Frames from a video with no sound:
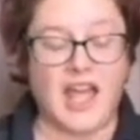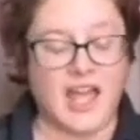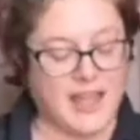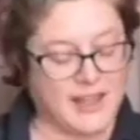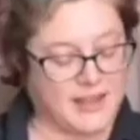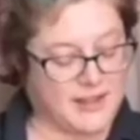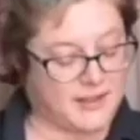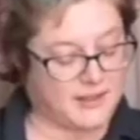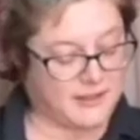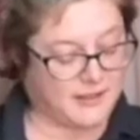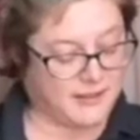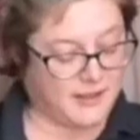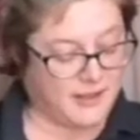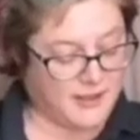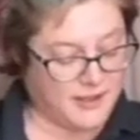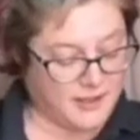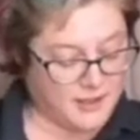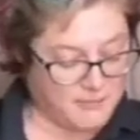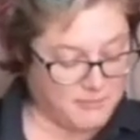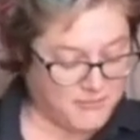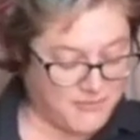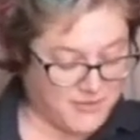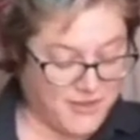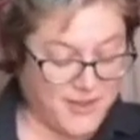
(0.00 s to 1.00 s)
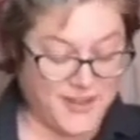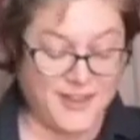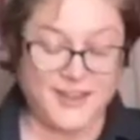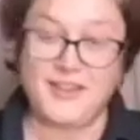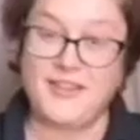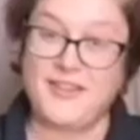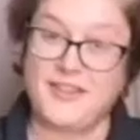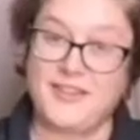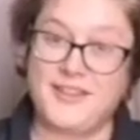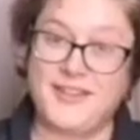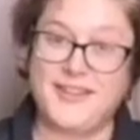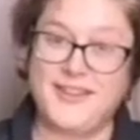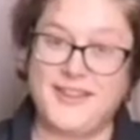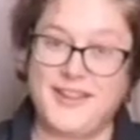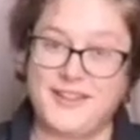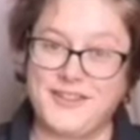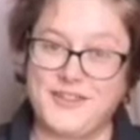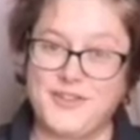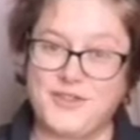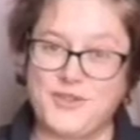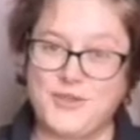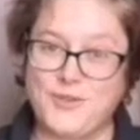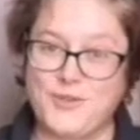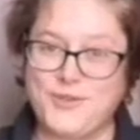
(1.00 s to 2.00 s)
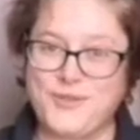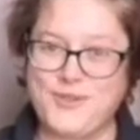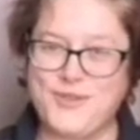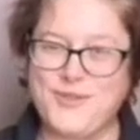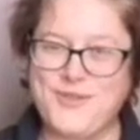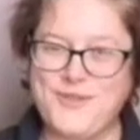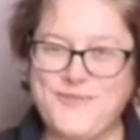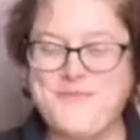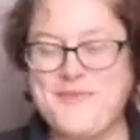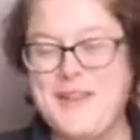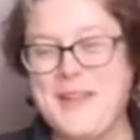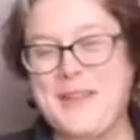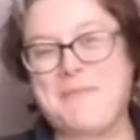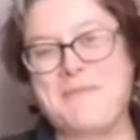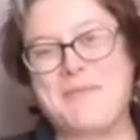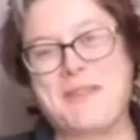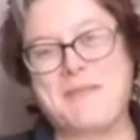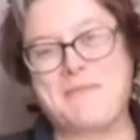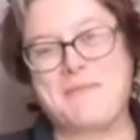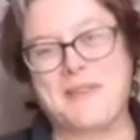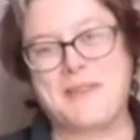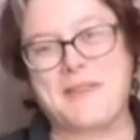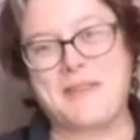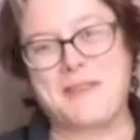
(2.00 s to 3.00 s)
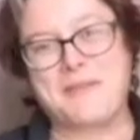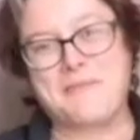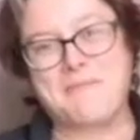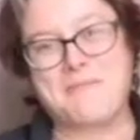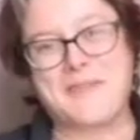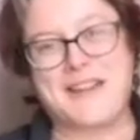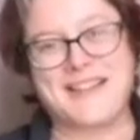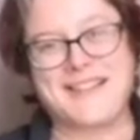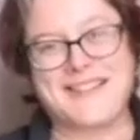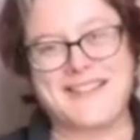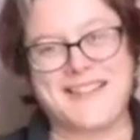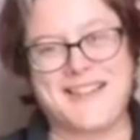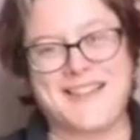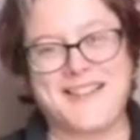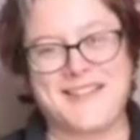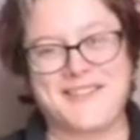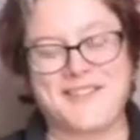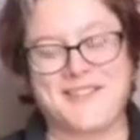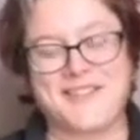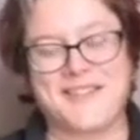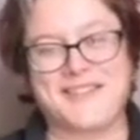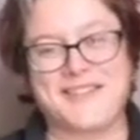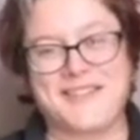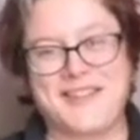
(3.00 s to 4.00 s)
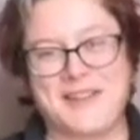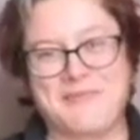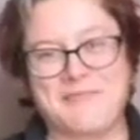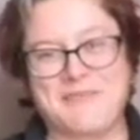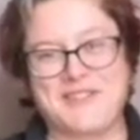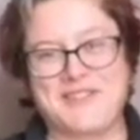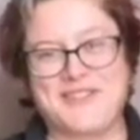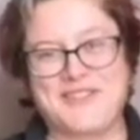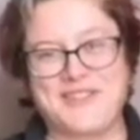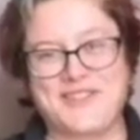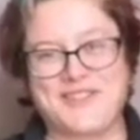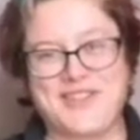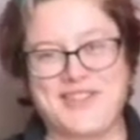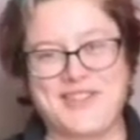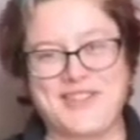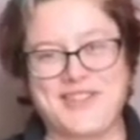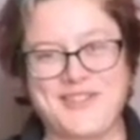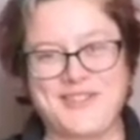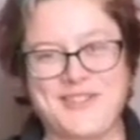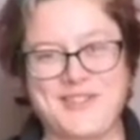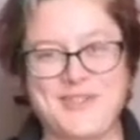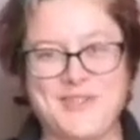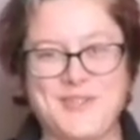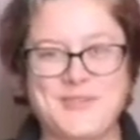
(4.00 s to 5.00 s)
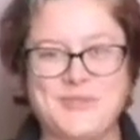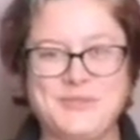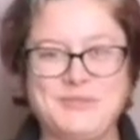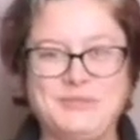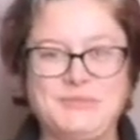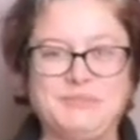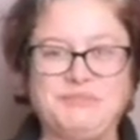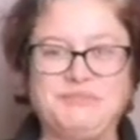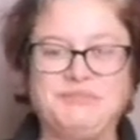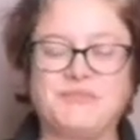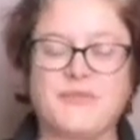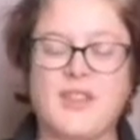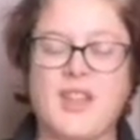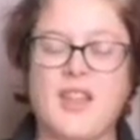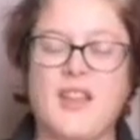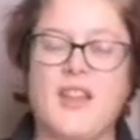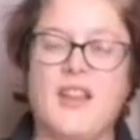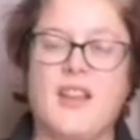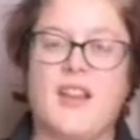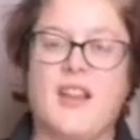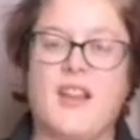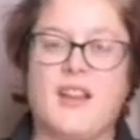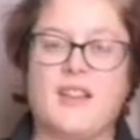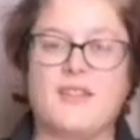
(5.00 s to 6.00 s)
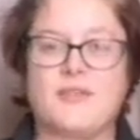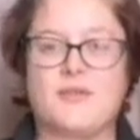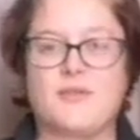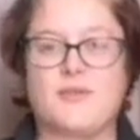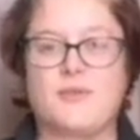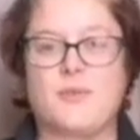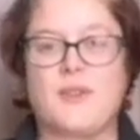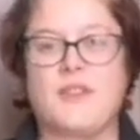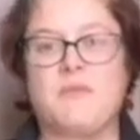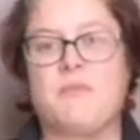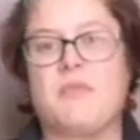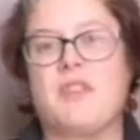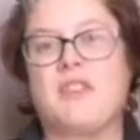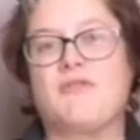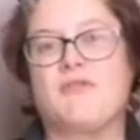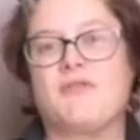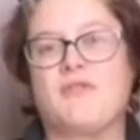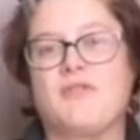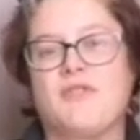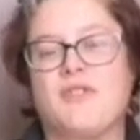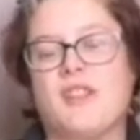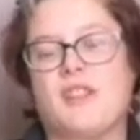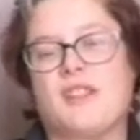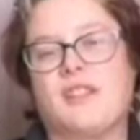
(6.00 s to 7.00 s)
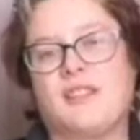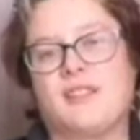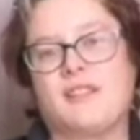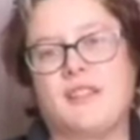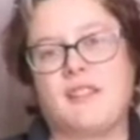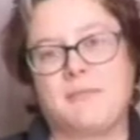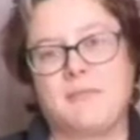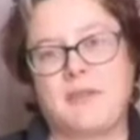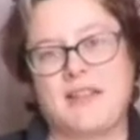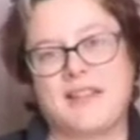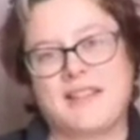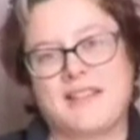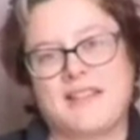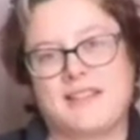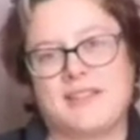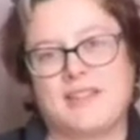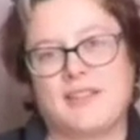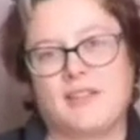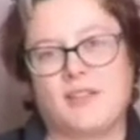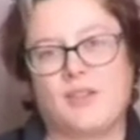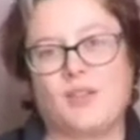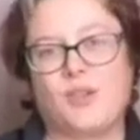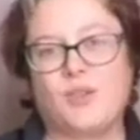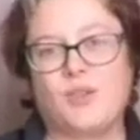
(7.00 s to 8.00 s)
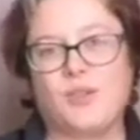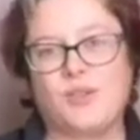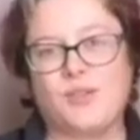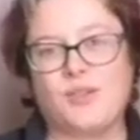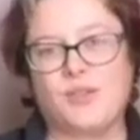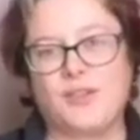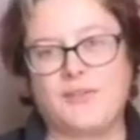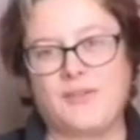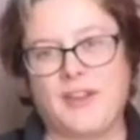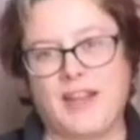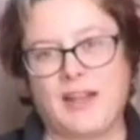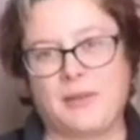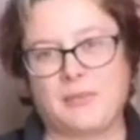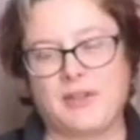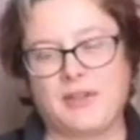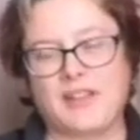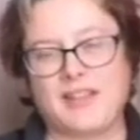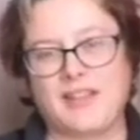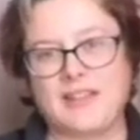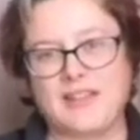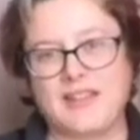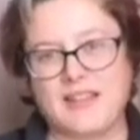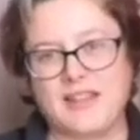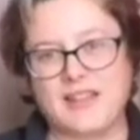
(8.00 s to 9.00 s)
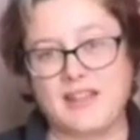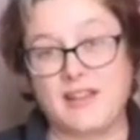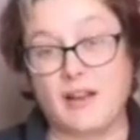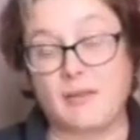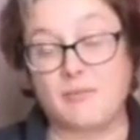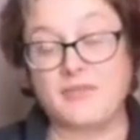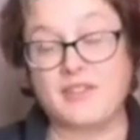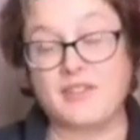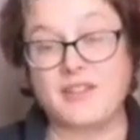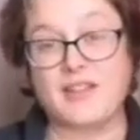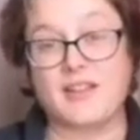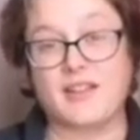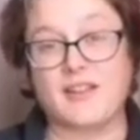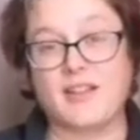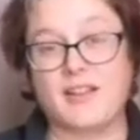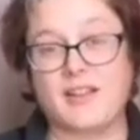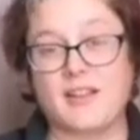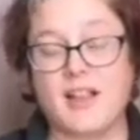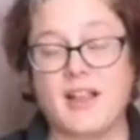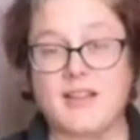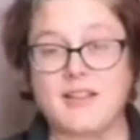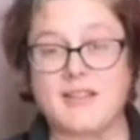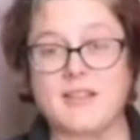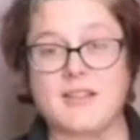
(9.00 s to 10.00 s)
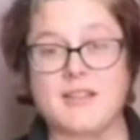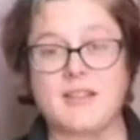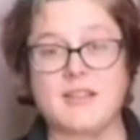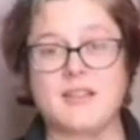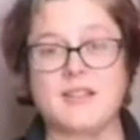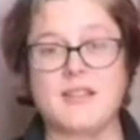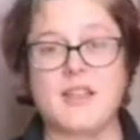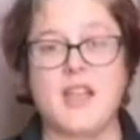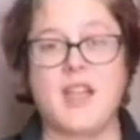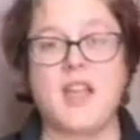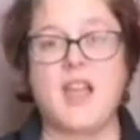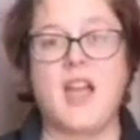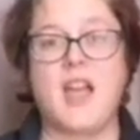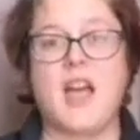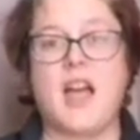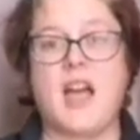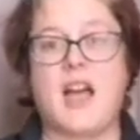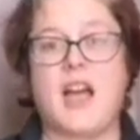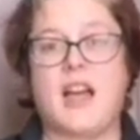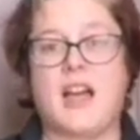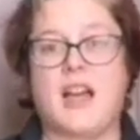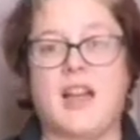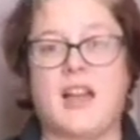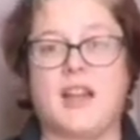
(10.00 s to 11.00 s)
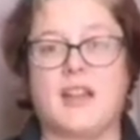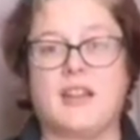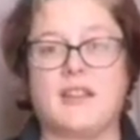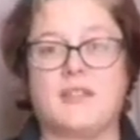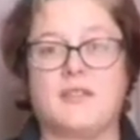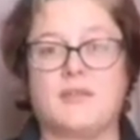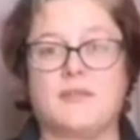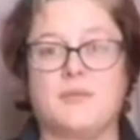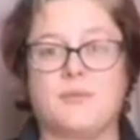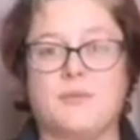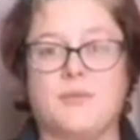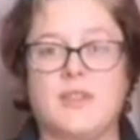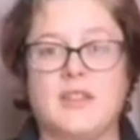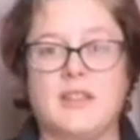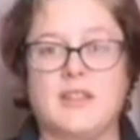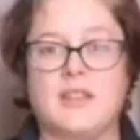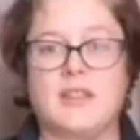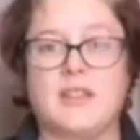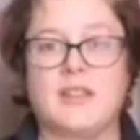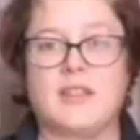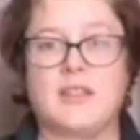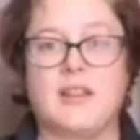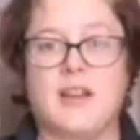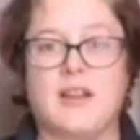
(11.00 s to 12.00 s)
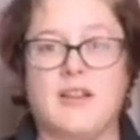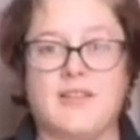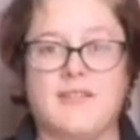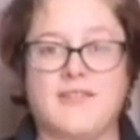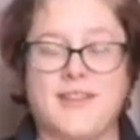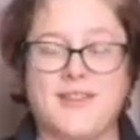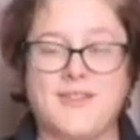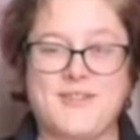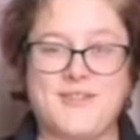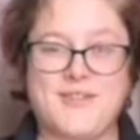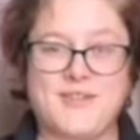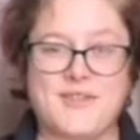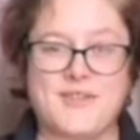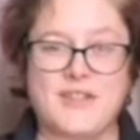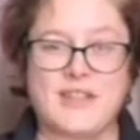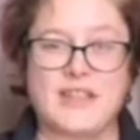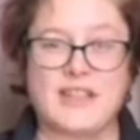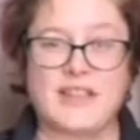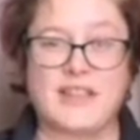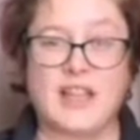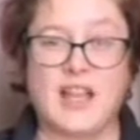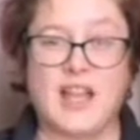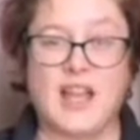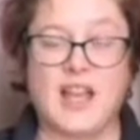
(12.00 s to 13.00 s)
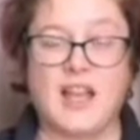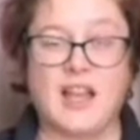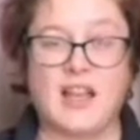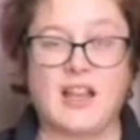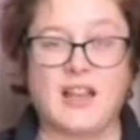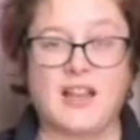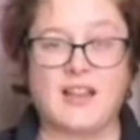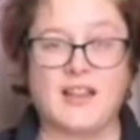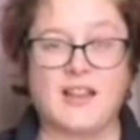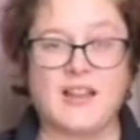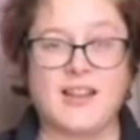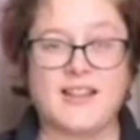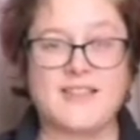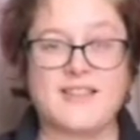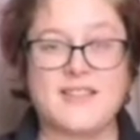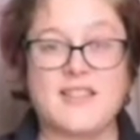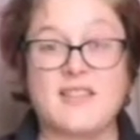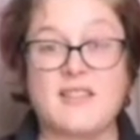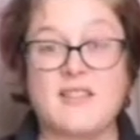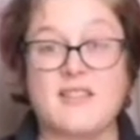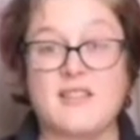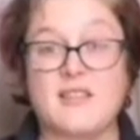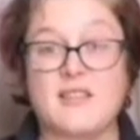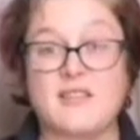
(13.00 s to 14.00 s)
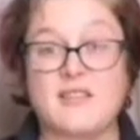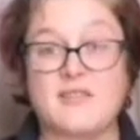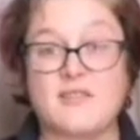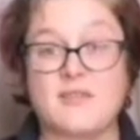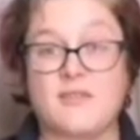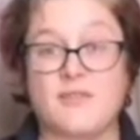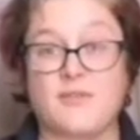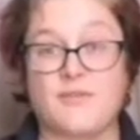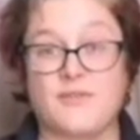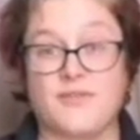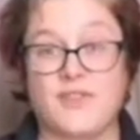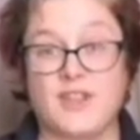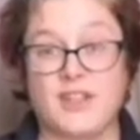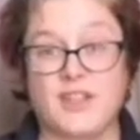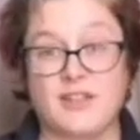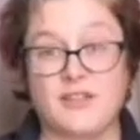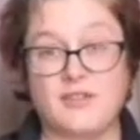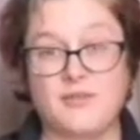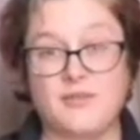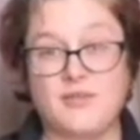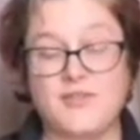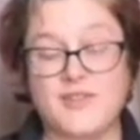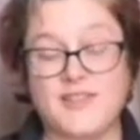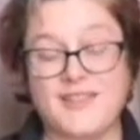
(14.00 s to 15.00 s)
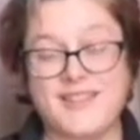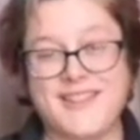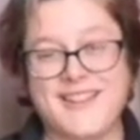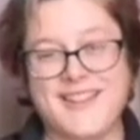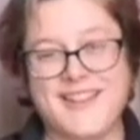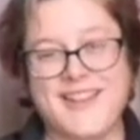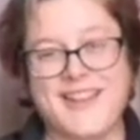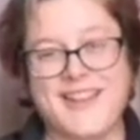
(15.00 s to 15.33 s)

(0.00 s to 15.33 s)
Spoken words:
And this is Jojo, my baby massage demonstration doll. So we've been really missing all the families that come to our classes. And we are now doing a series of videos